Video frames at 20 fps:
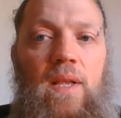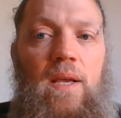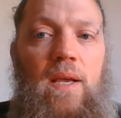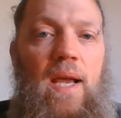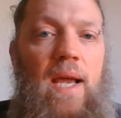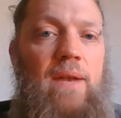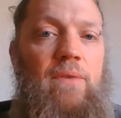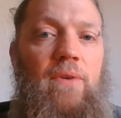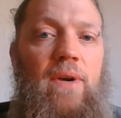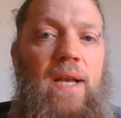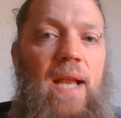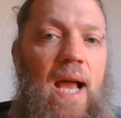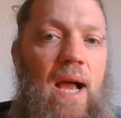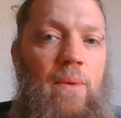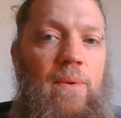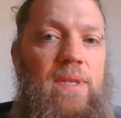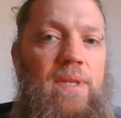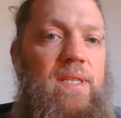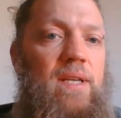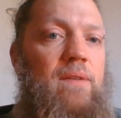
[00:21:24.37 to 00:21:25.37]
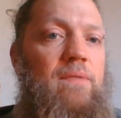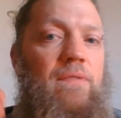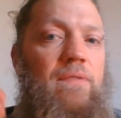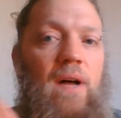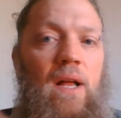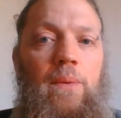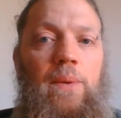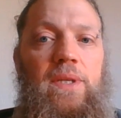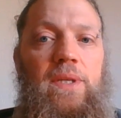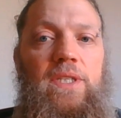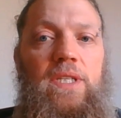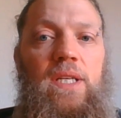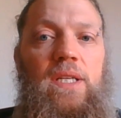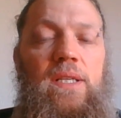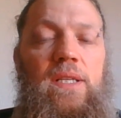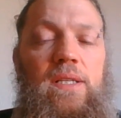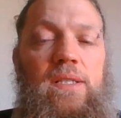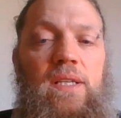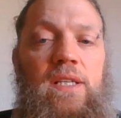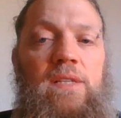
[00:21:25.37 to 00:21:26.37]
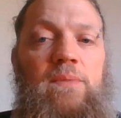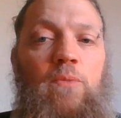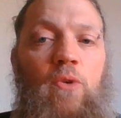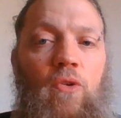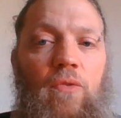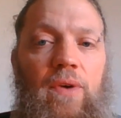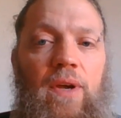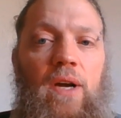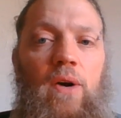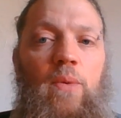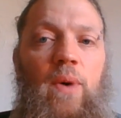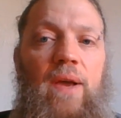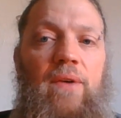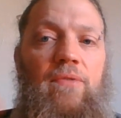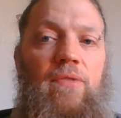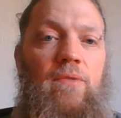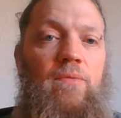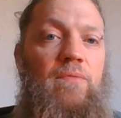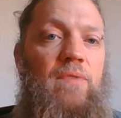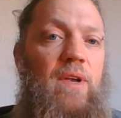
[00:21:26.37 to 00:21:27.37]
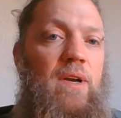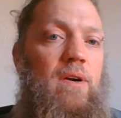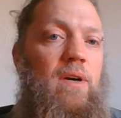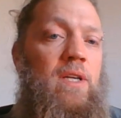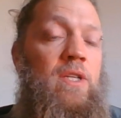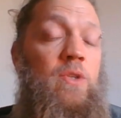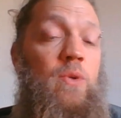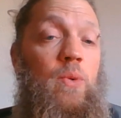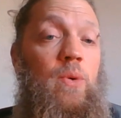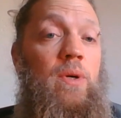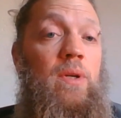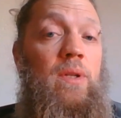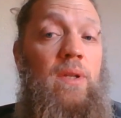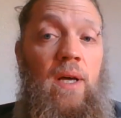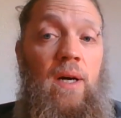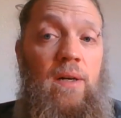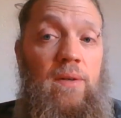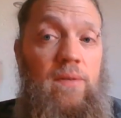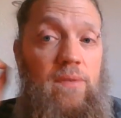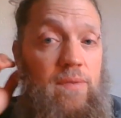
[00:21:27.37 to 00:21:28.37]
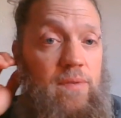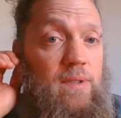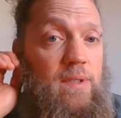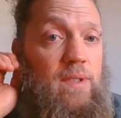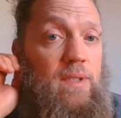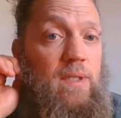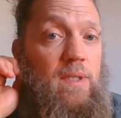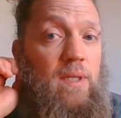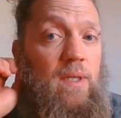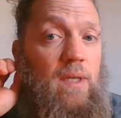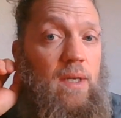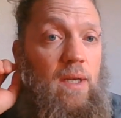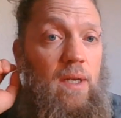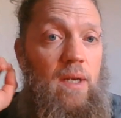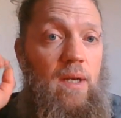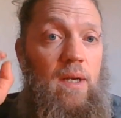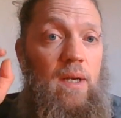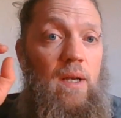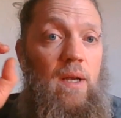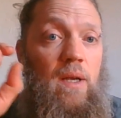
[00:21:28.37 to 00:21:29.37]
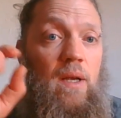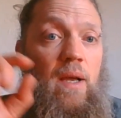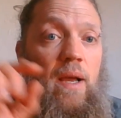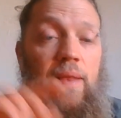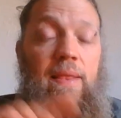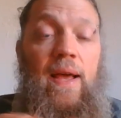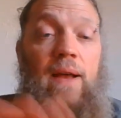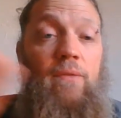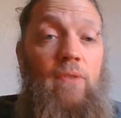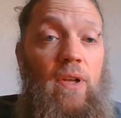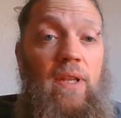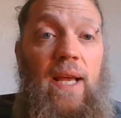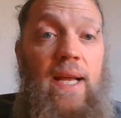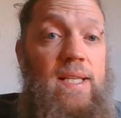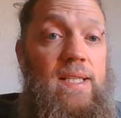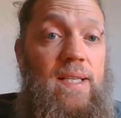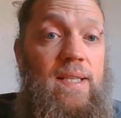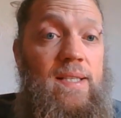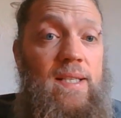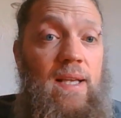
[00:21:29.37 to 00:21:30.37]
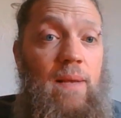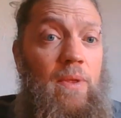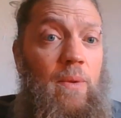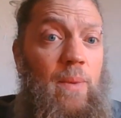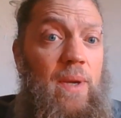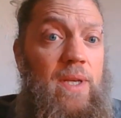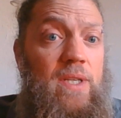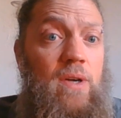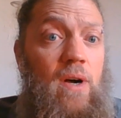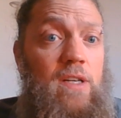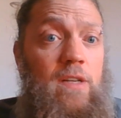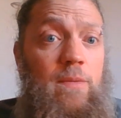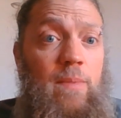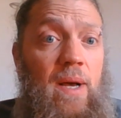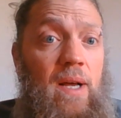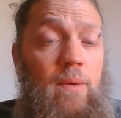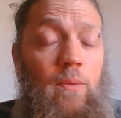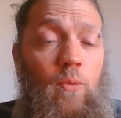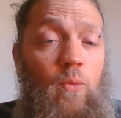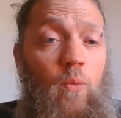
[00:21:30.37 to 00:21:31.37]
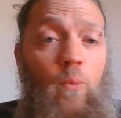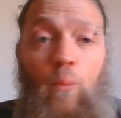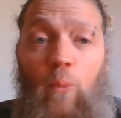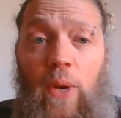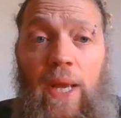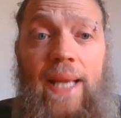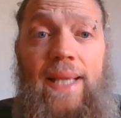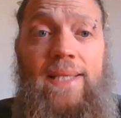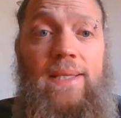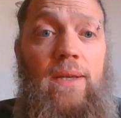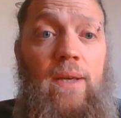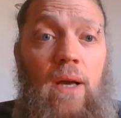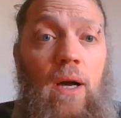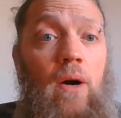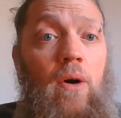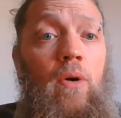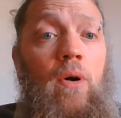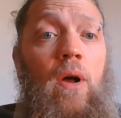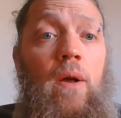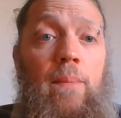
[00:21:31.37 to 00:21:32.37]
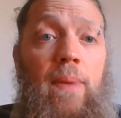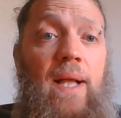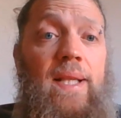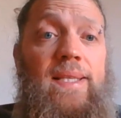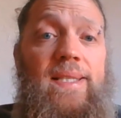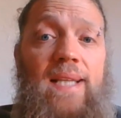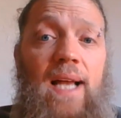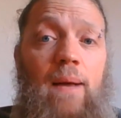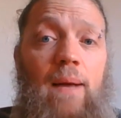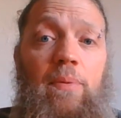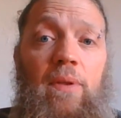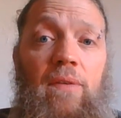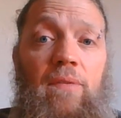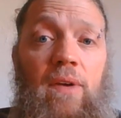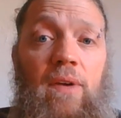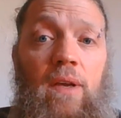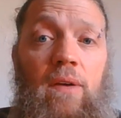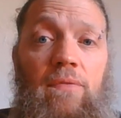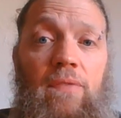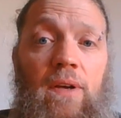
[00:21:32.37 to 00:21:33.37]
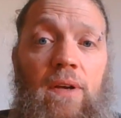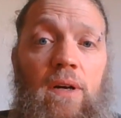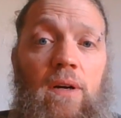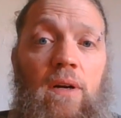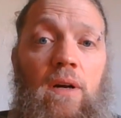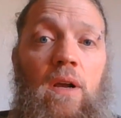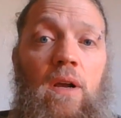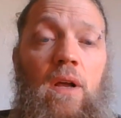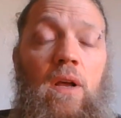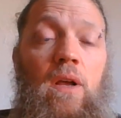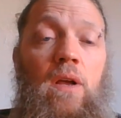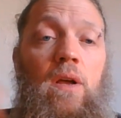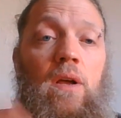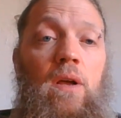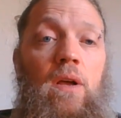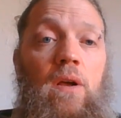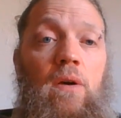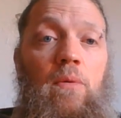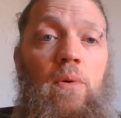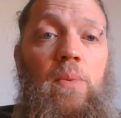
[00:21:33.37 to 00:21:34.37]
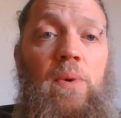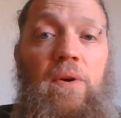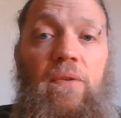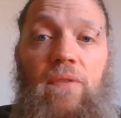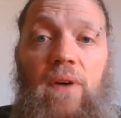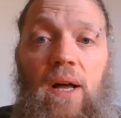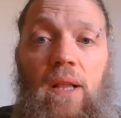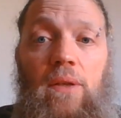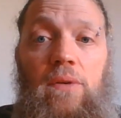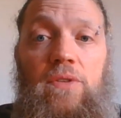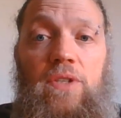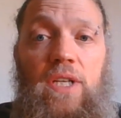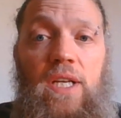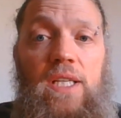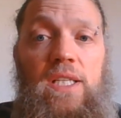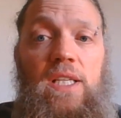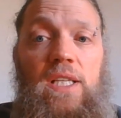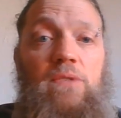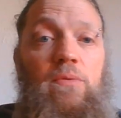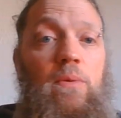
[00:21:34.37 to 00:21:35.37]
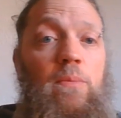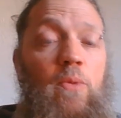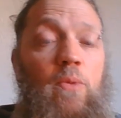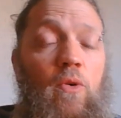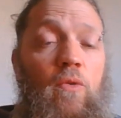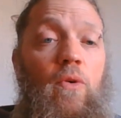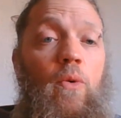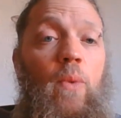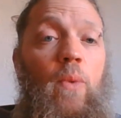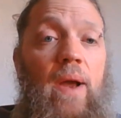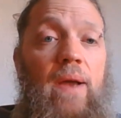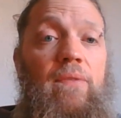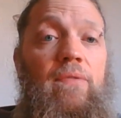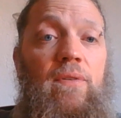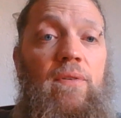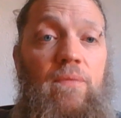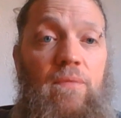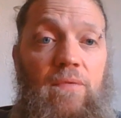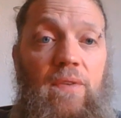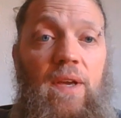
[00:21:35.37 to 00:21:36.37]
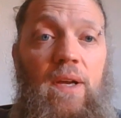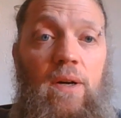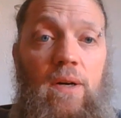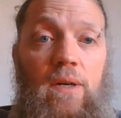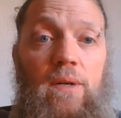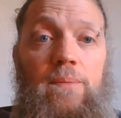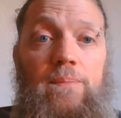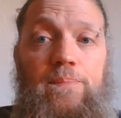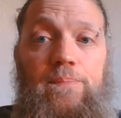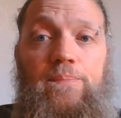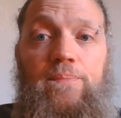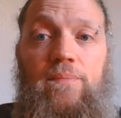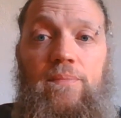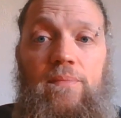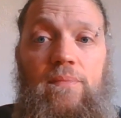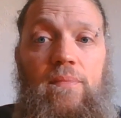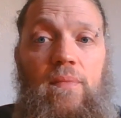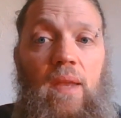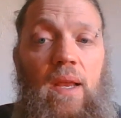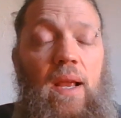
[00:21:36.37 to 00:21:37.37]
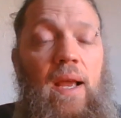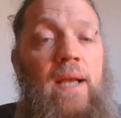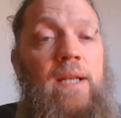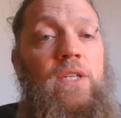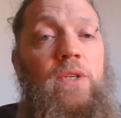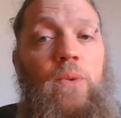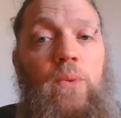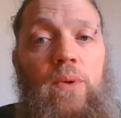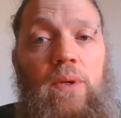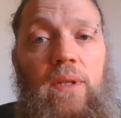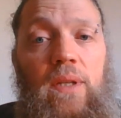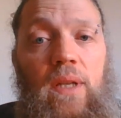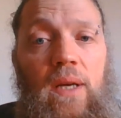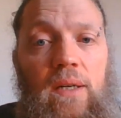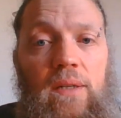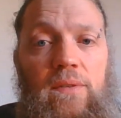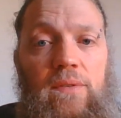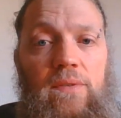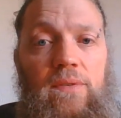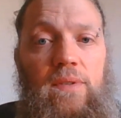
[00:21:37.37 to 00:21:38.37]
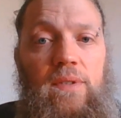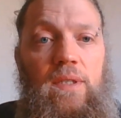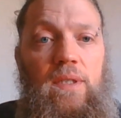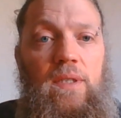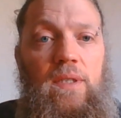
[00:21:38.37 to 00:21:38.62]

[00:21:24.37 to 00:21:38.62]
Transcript: Henry Nouwen said, following Jesus is moving away from fear and toward love. And that relates to something we talked about weeks ago about stop living in fear. When we follow Jesus, we move away from fear and toward love.